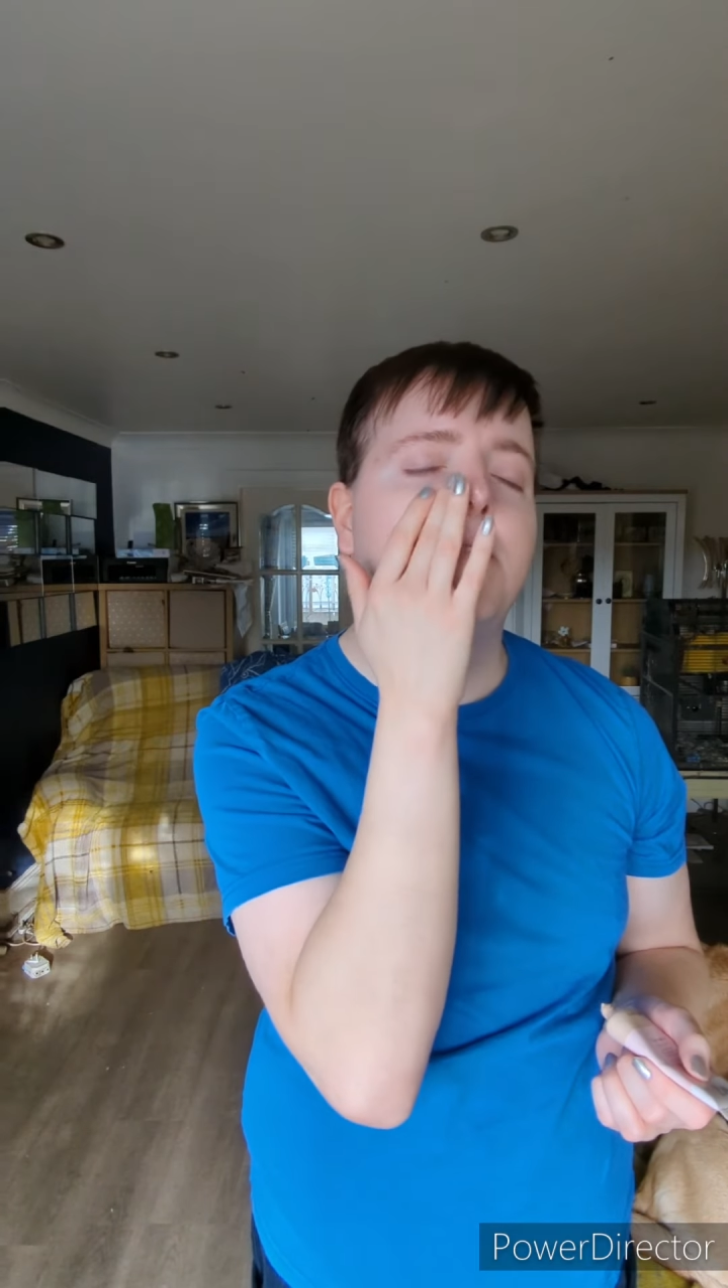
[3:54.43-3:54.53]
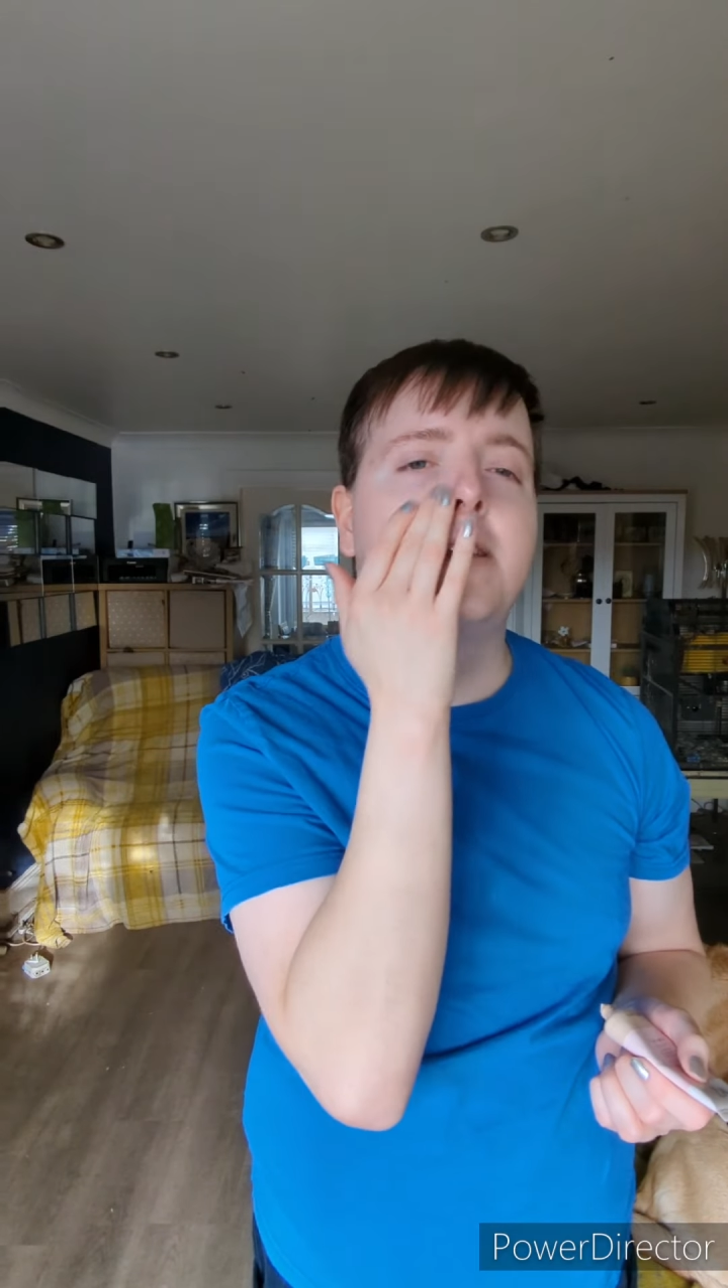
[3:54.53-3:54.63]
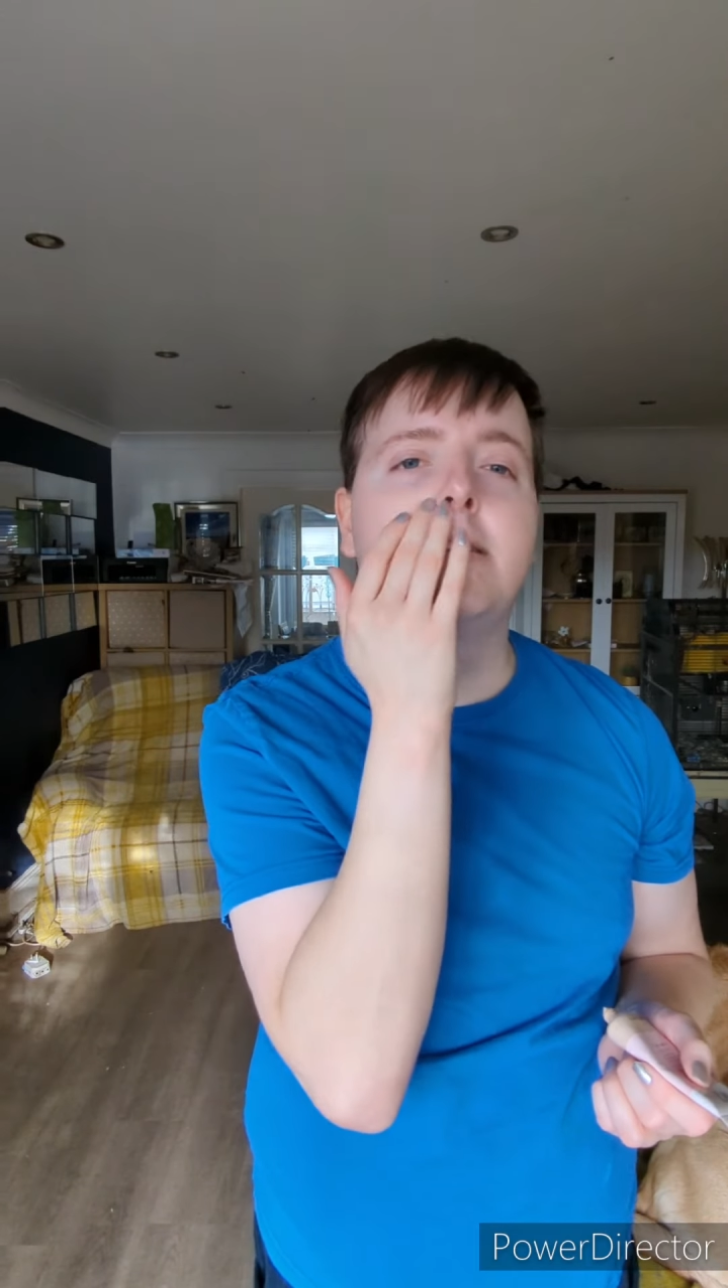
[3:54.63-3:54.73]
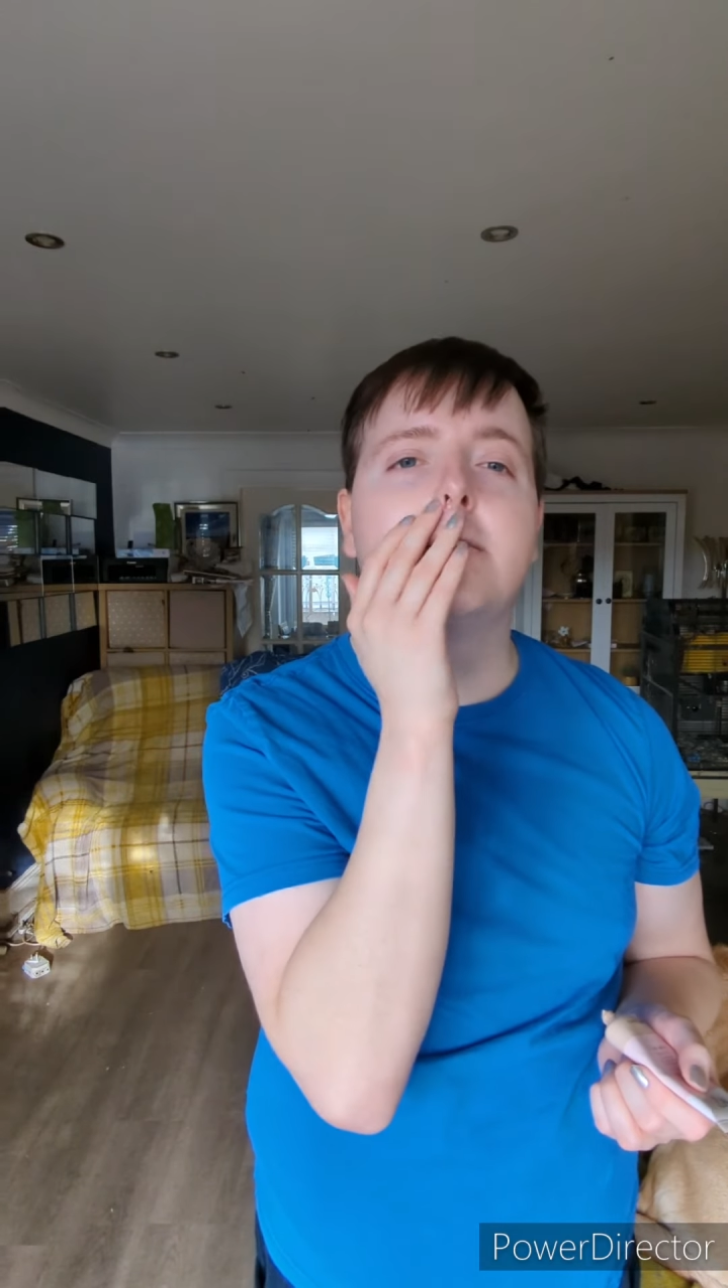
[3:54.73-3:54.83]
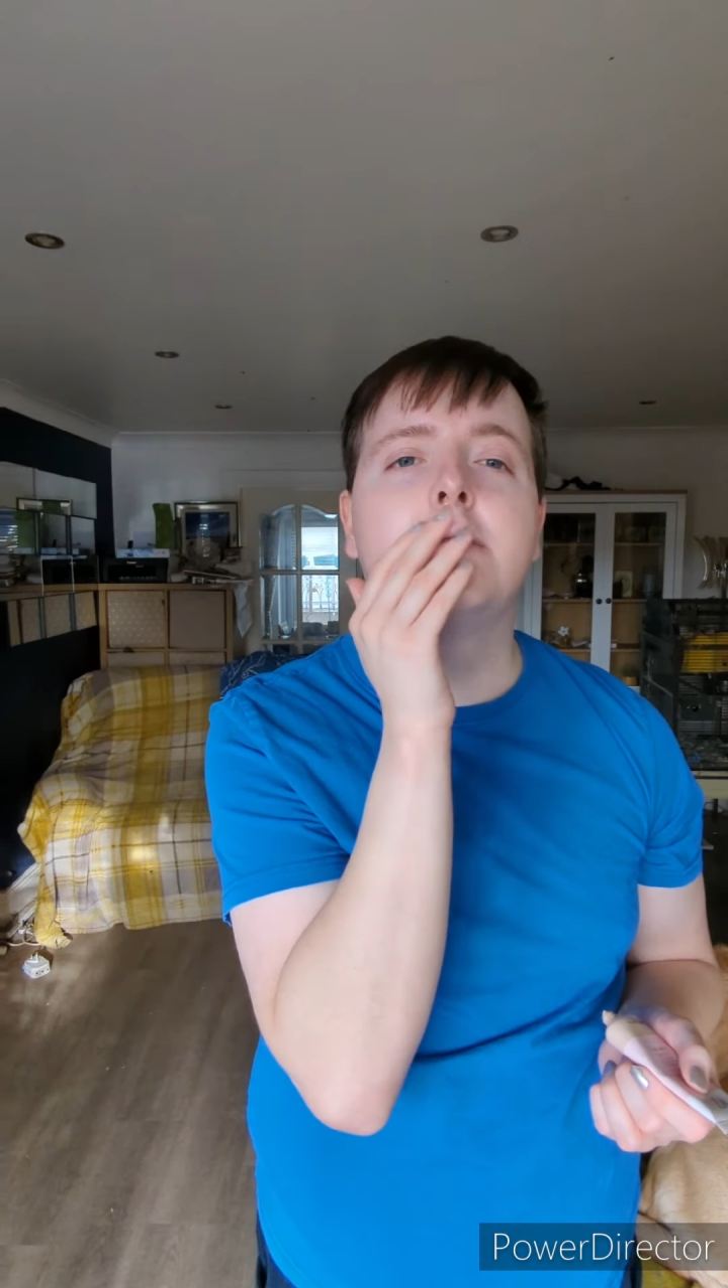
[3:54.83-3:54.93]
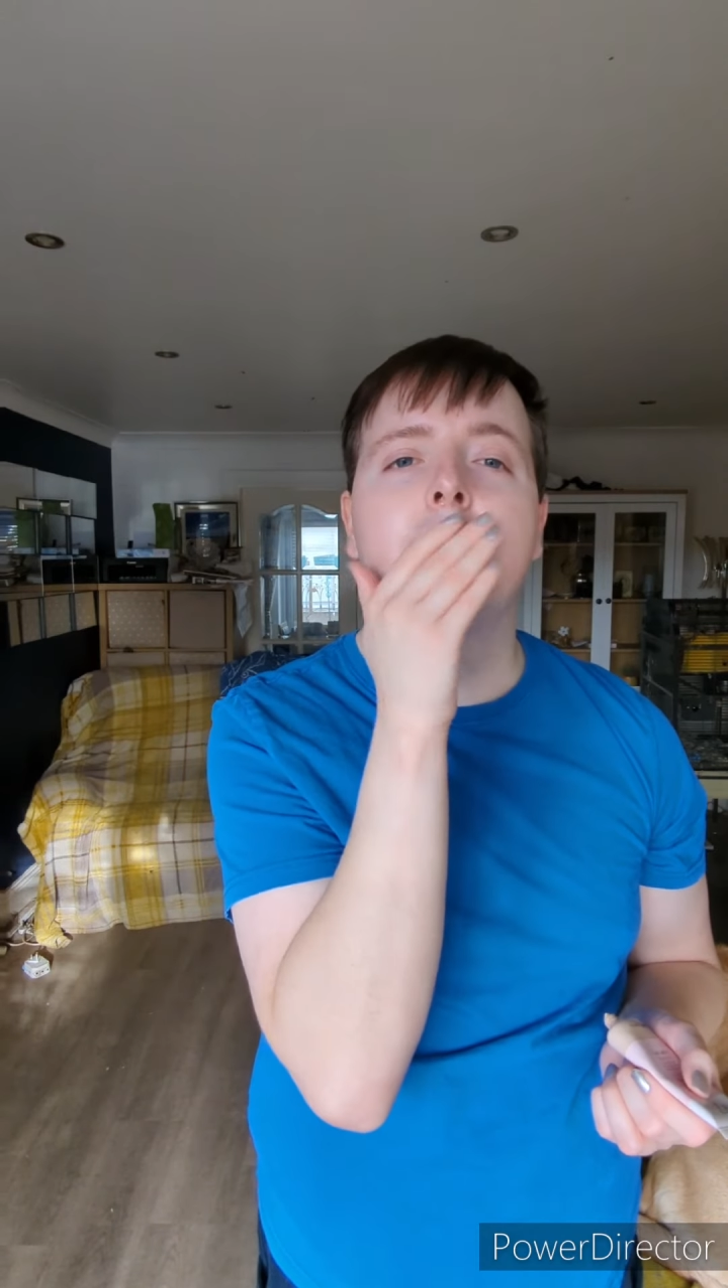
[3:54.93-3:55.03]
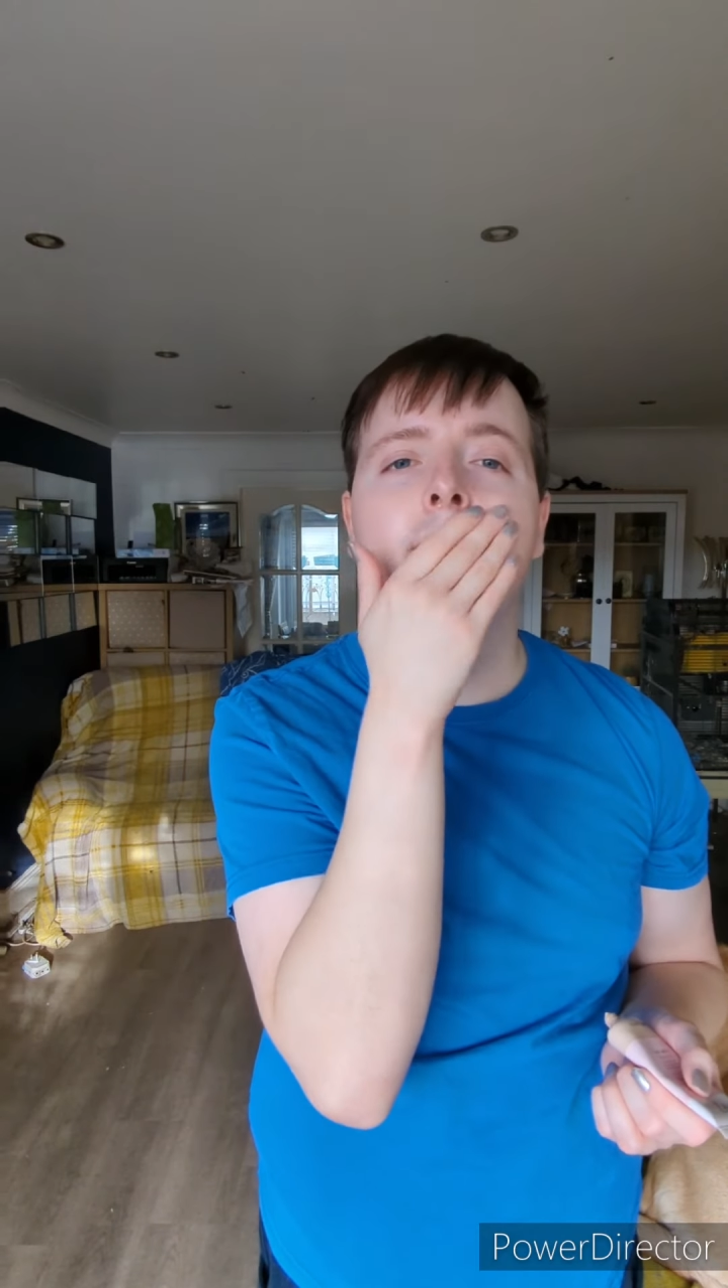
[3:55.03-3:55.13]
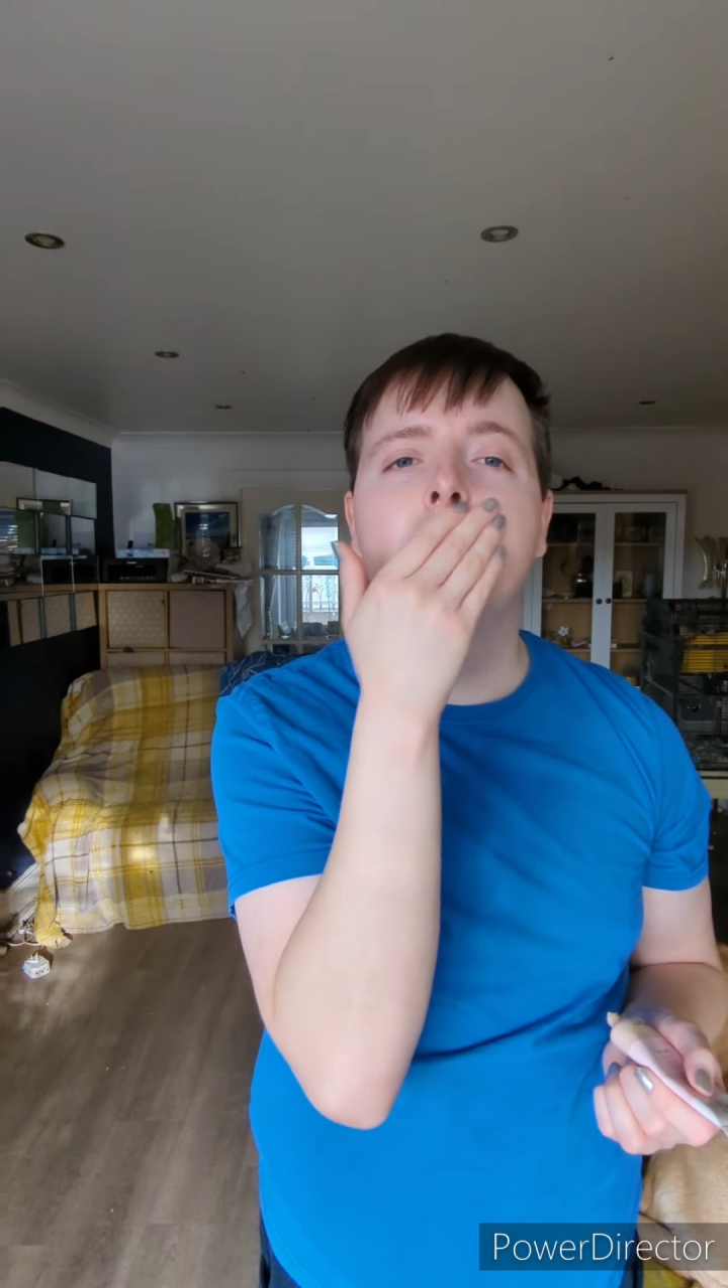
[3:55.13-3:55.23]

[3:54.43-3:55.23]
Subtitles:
fingers